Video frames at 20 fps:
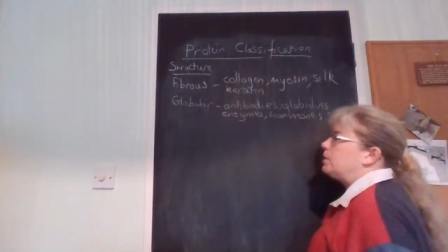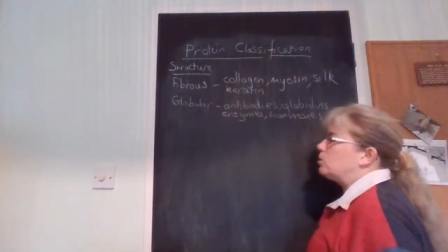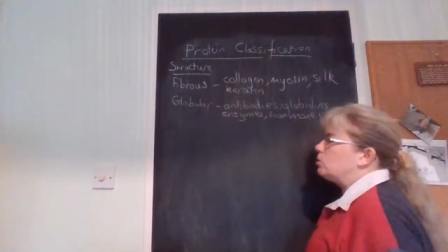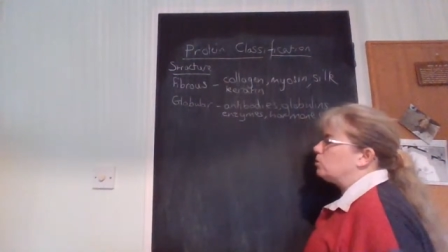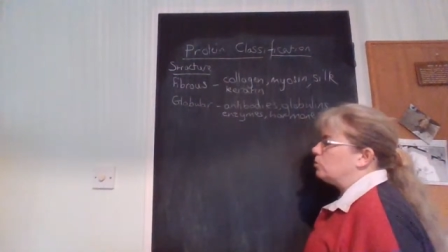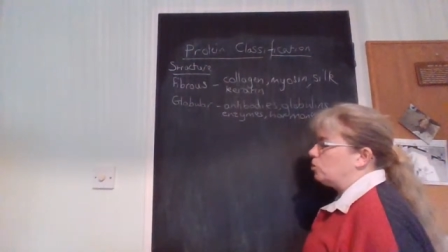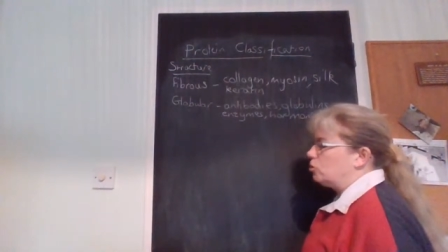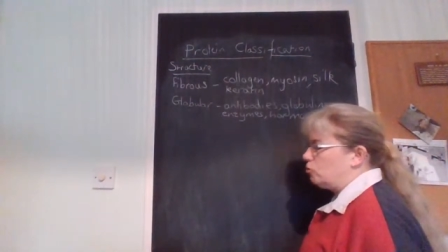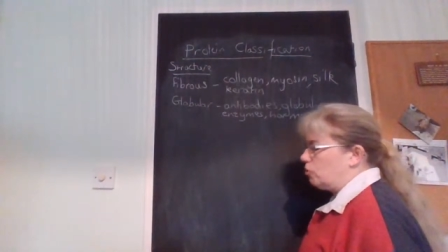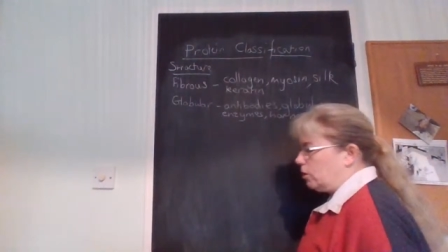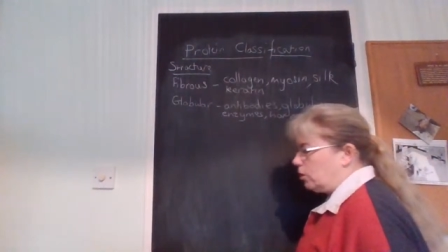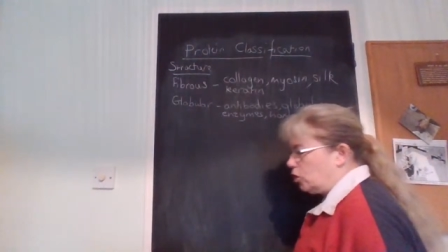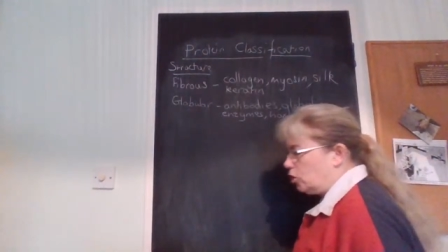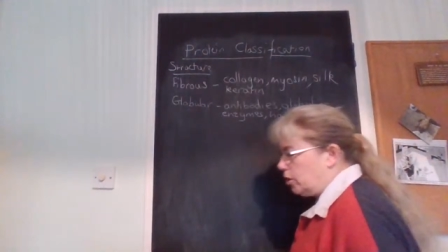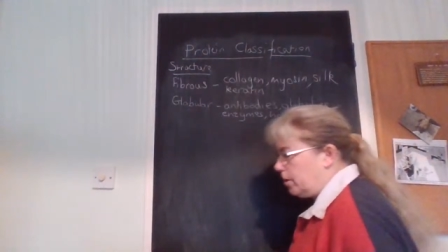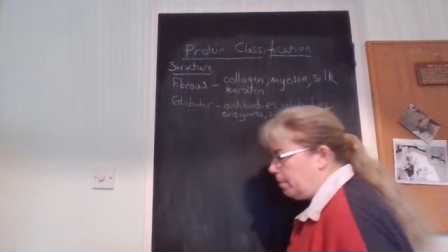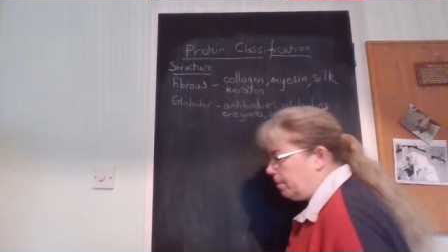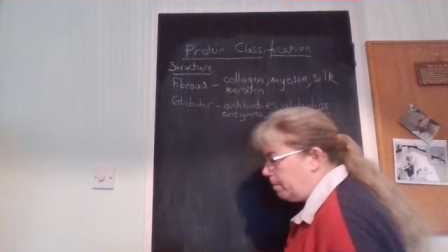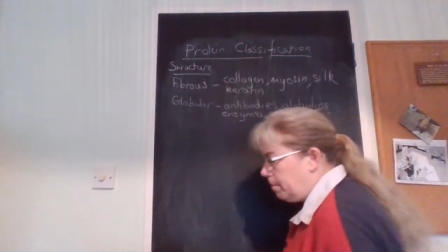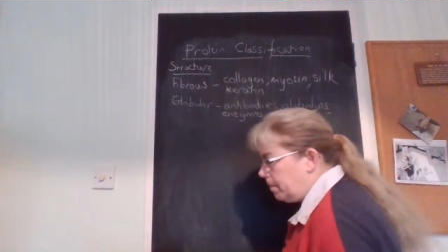based on
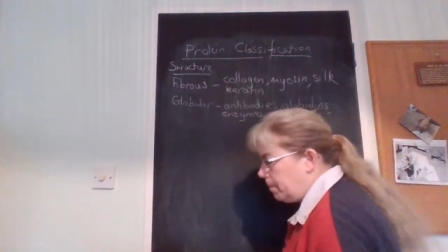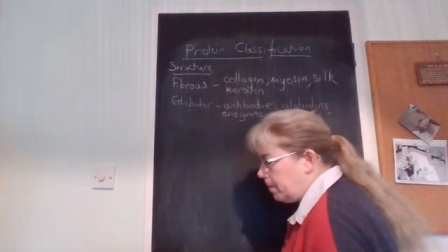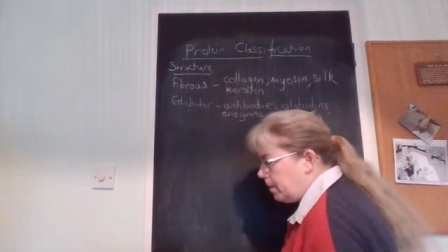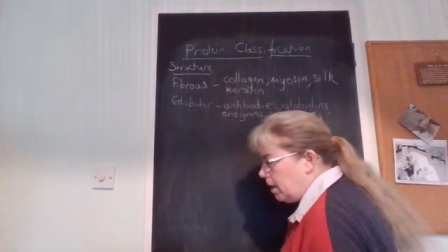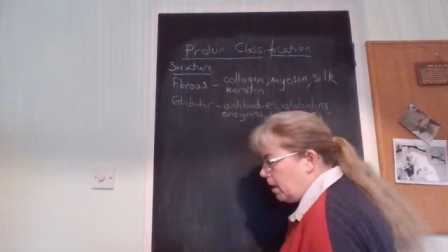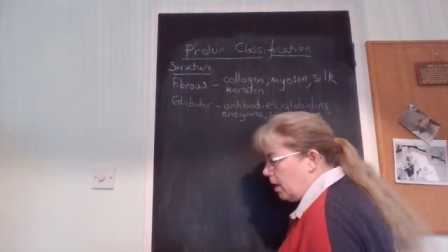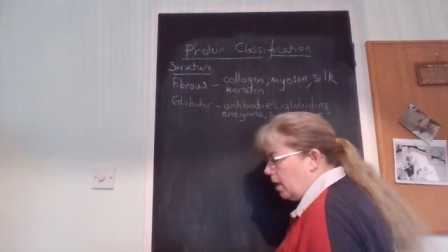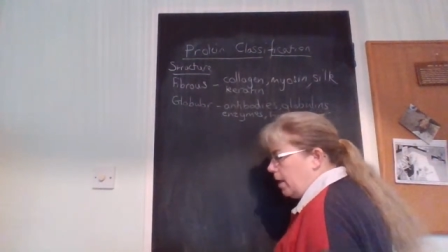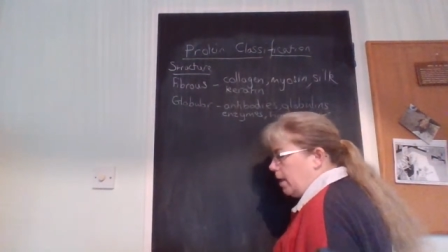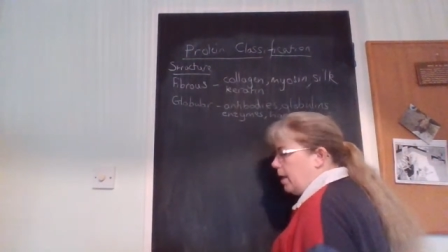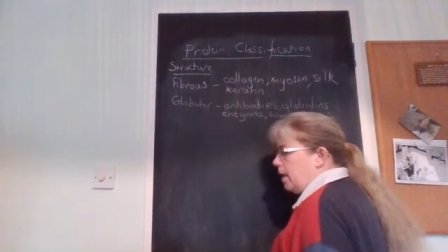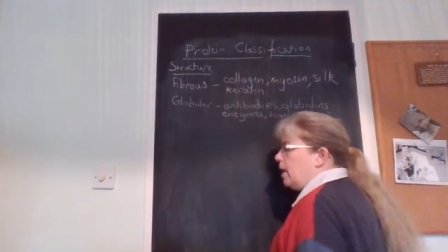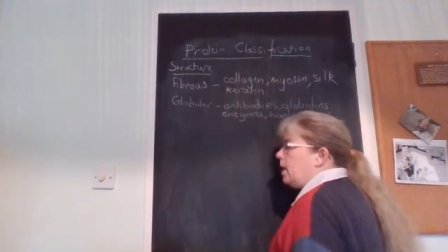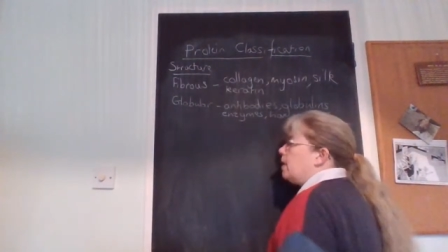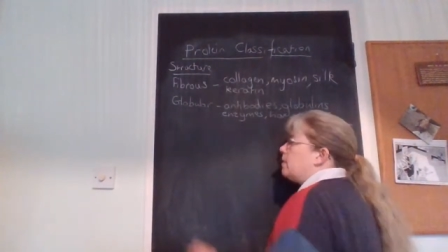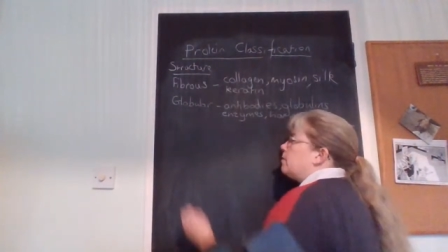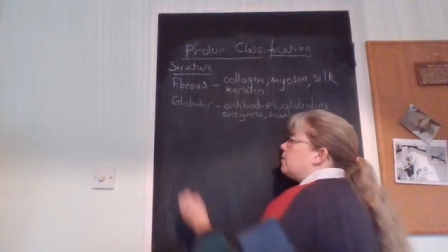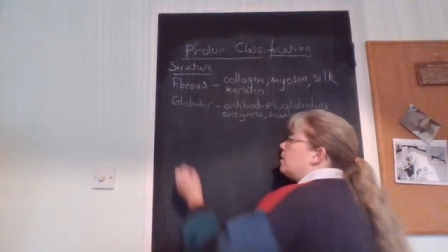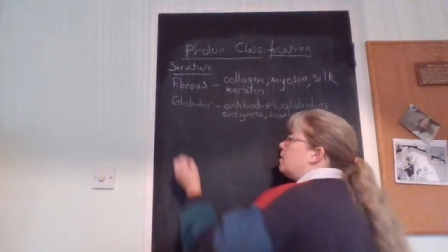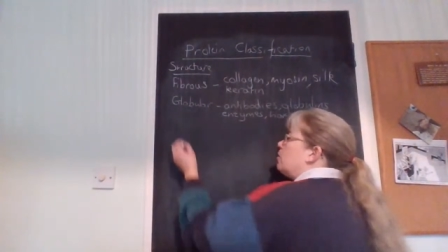structure.
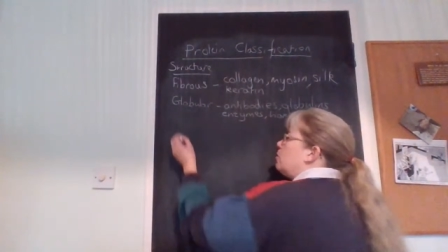The